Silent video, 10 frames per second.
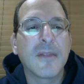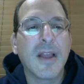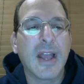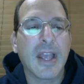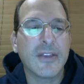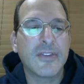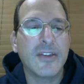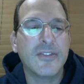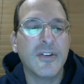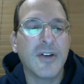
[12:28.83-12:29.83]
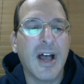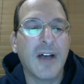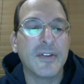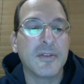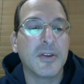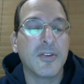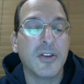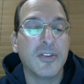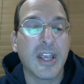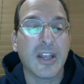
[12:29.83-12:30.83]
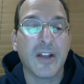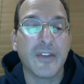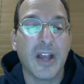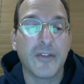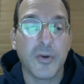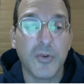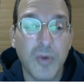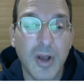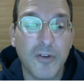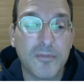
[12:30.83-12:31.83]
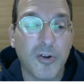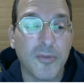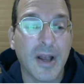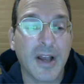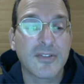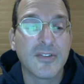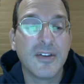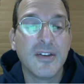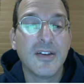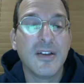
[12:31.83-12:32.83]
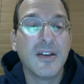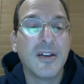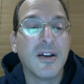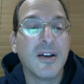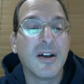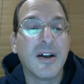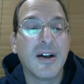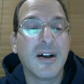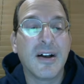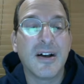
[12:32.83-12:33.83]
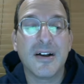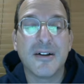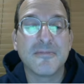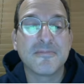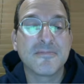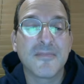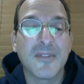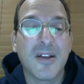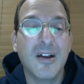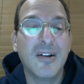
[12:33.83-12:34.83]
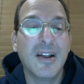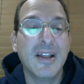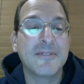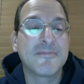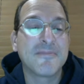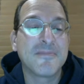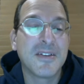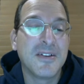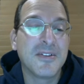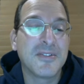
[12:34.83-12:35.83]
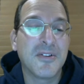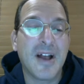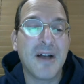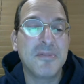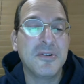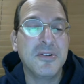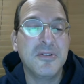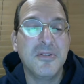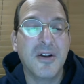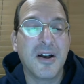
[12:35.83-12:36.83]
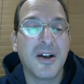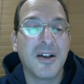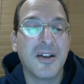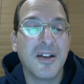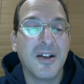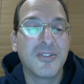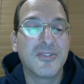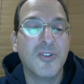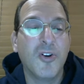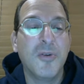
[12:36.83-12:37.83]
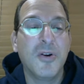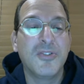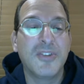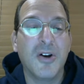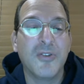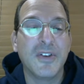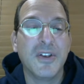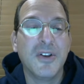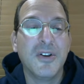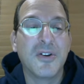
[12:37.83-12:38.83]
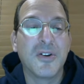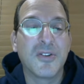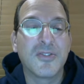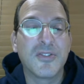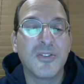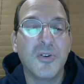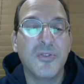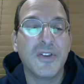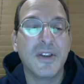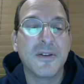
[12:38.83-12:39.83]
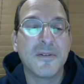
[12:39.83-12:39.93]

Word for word: I guess they still have it because you can take it on the iPhone 12 Pro Max. Ah, uh, all right. So Apple, you uh, a slow mo selfie or slofie.